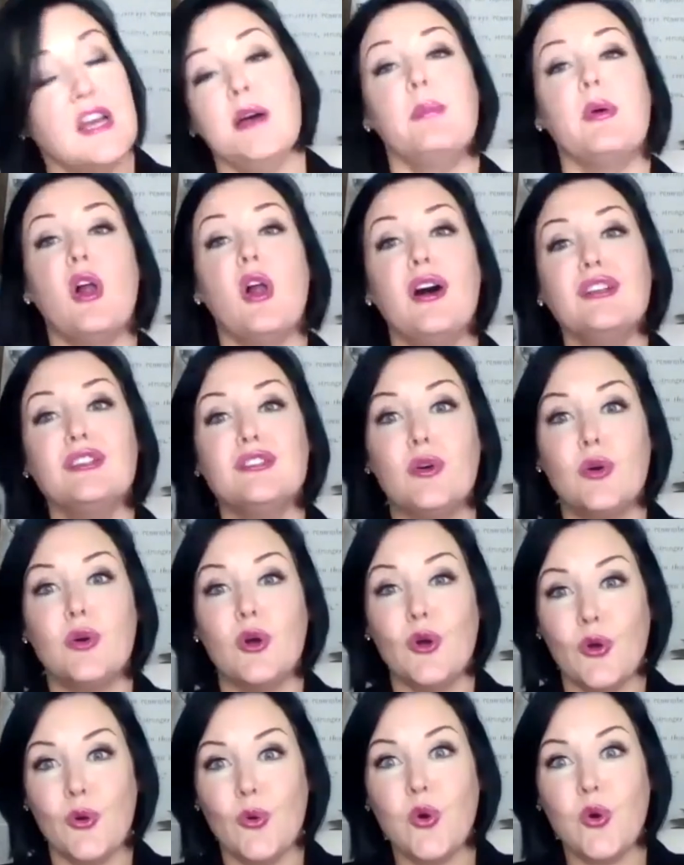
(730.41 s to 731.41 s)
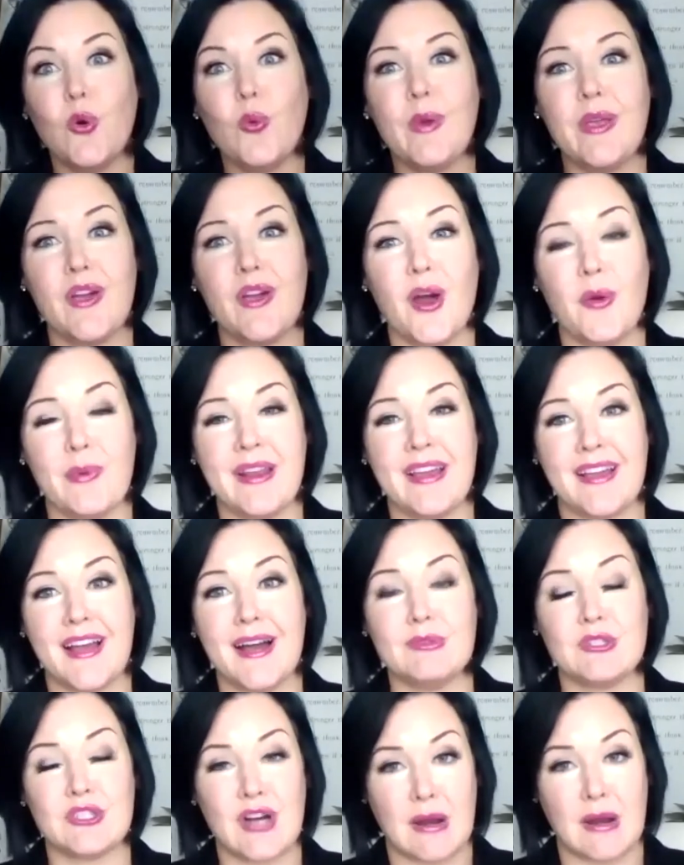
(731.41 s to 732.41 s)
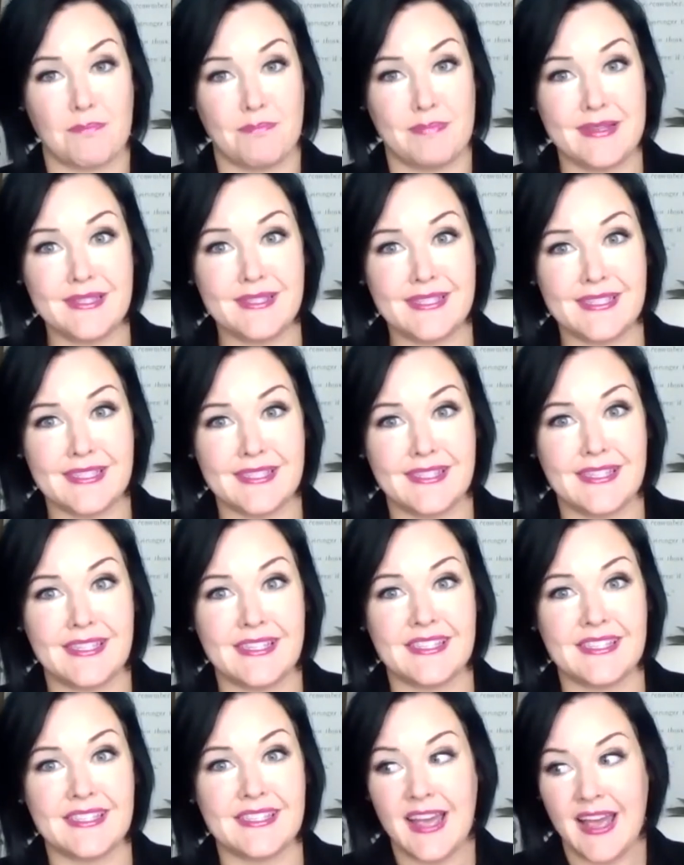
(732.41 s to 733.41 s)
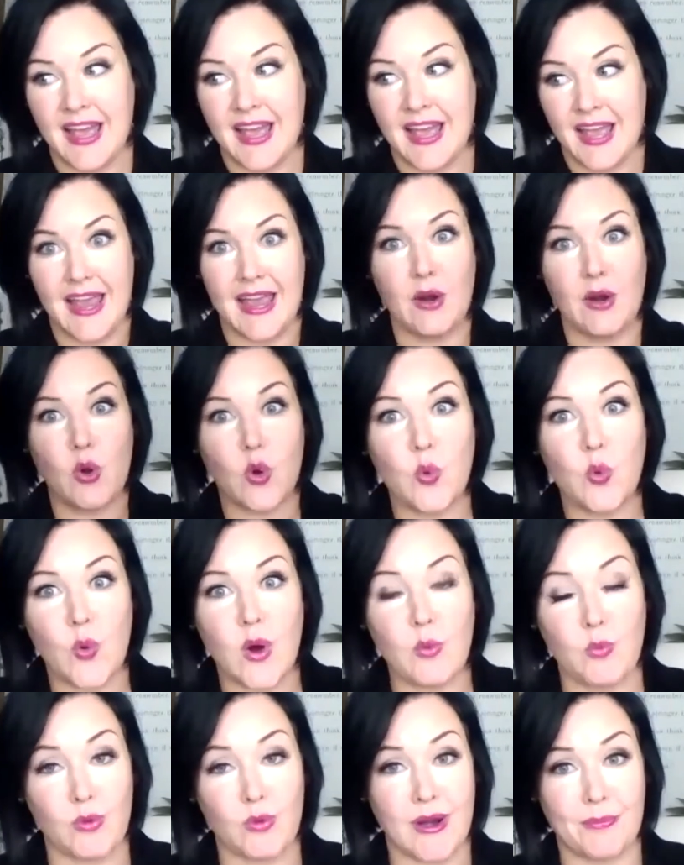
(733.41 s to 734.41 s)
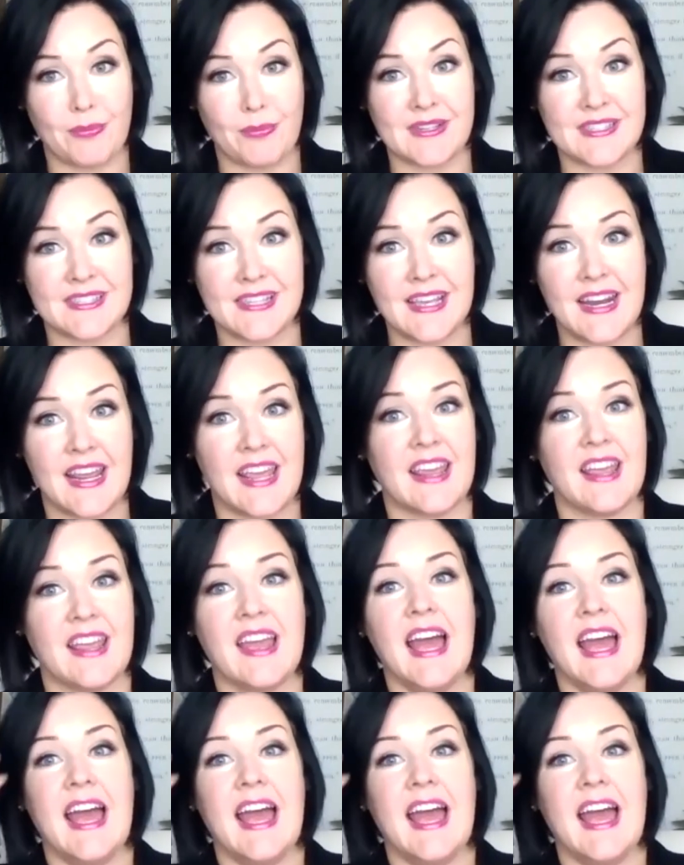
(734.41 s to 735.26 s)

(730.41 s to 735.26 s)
but also who we are when it comes to our businesses and what we're representing.